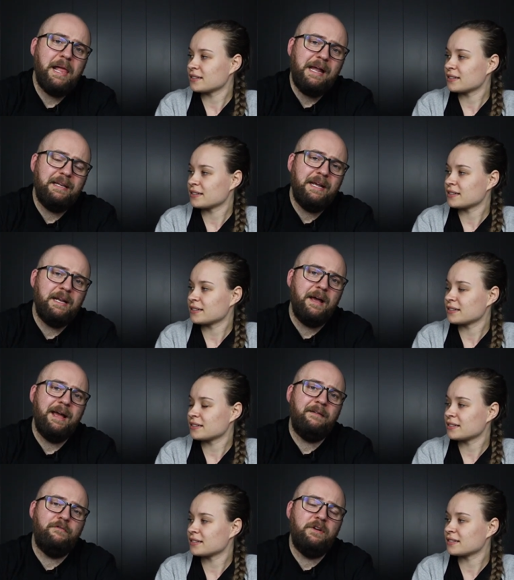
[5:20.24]
Speaker 1: and then I
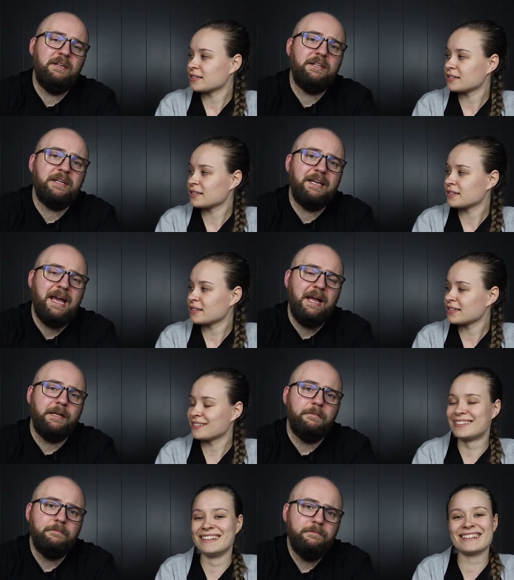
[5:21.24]
have read it
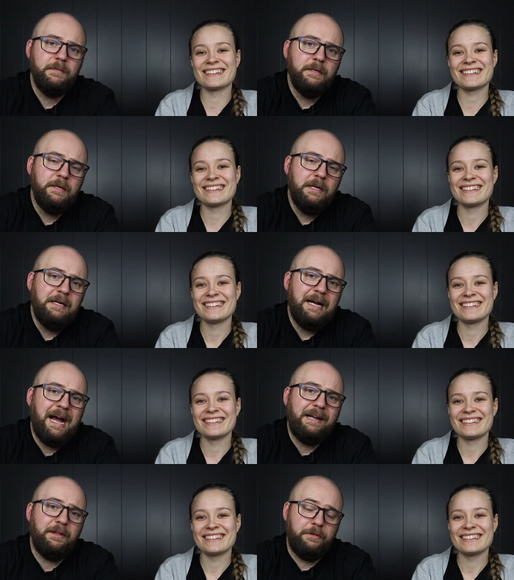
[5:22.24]
again,
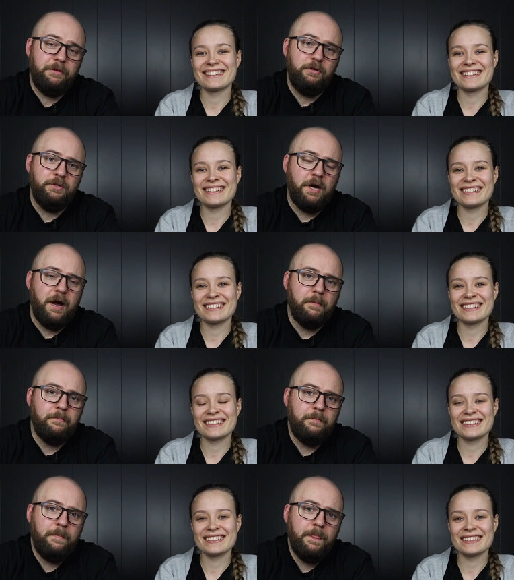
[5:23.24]
and a third
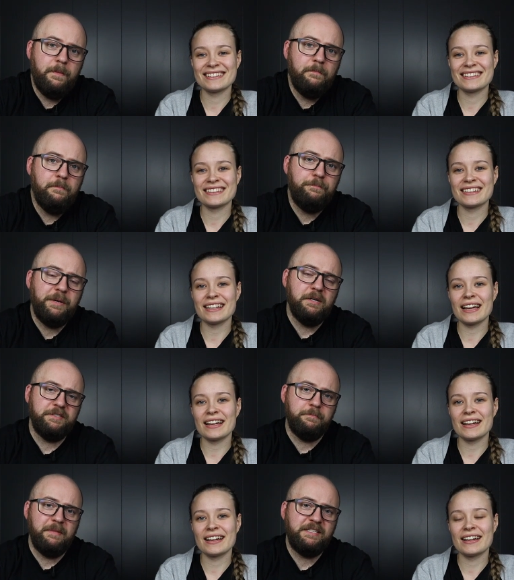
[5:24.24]
time, because
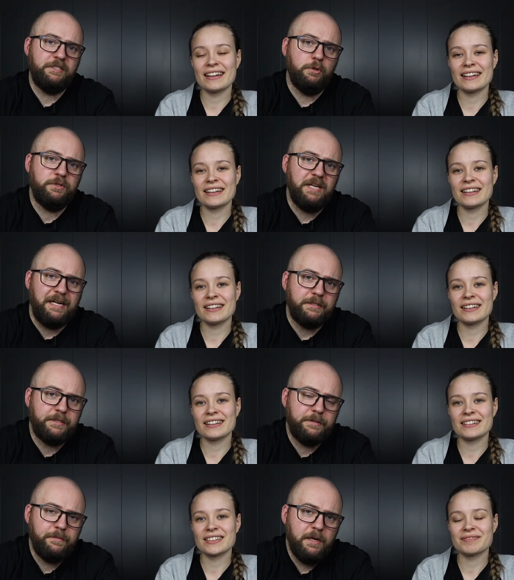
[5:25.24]
it makes no
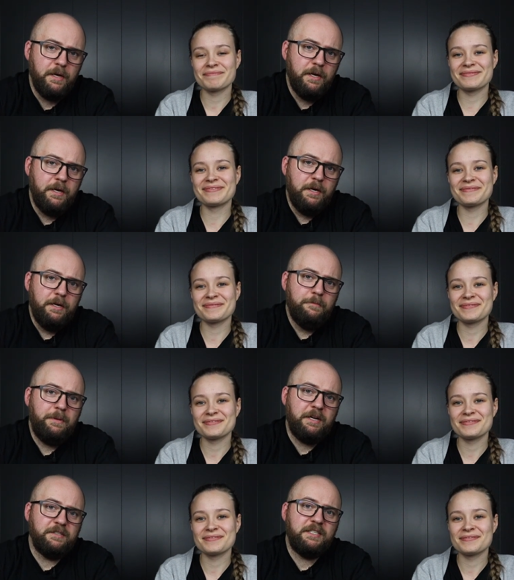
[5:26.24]
sense.
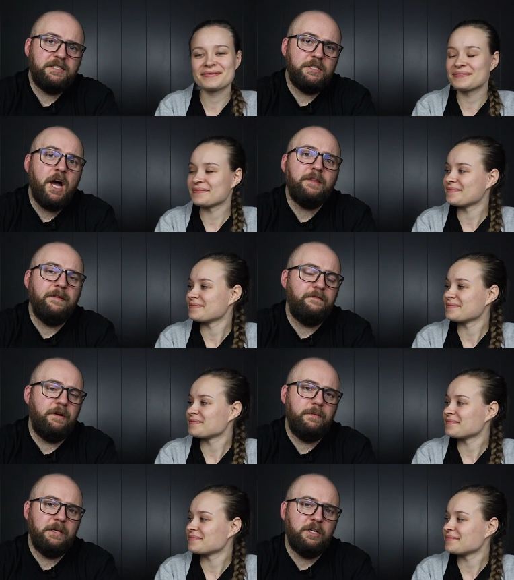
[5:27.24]
Because it's not a
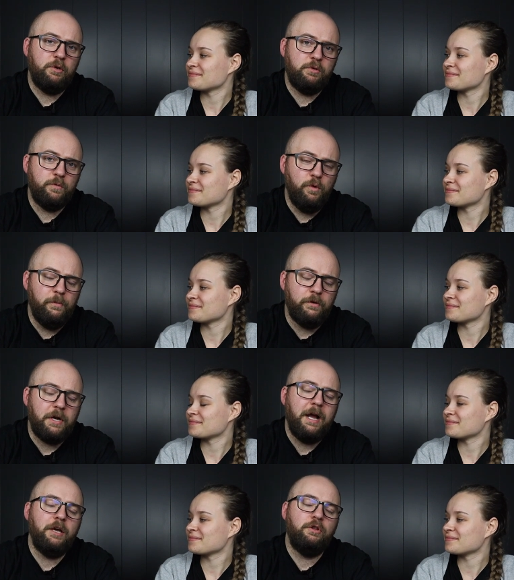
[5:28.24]
very good rulebook.
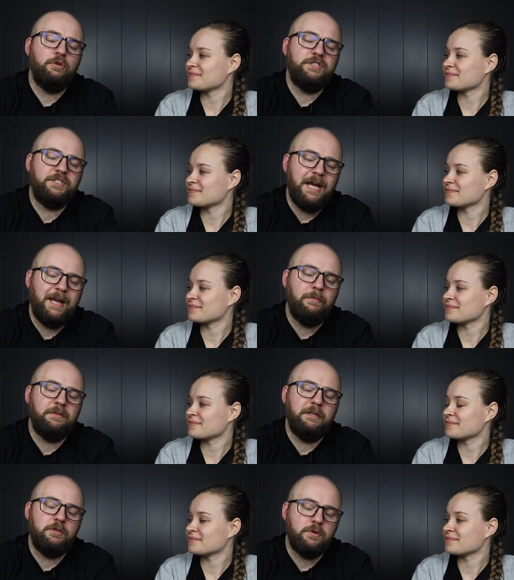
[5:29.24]
I understand
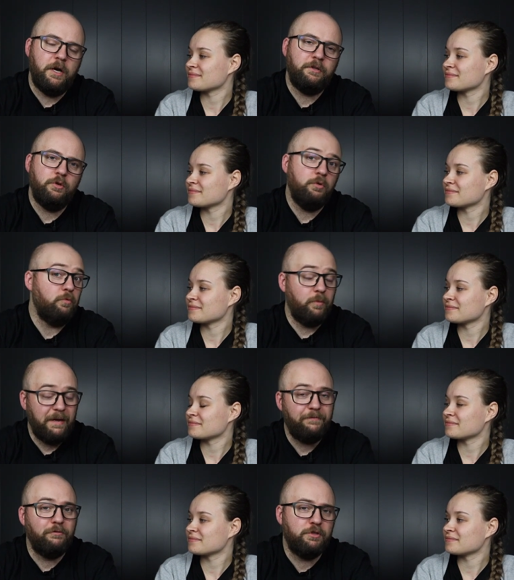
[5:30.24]
what they tried to do.
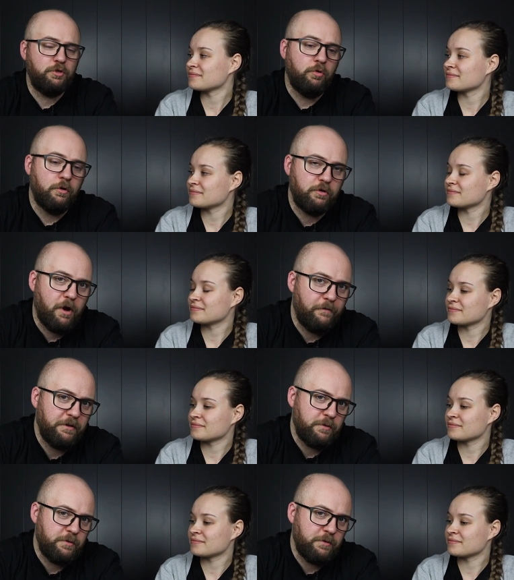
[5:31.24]
If you saw our Coffee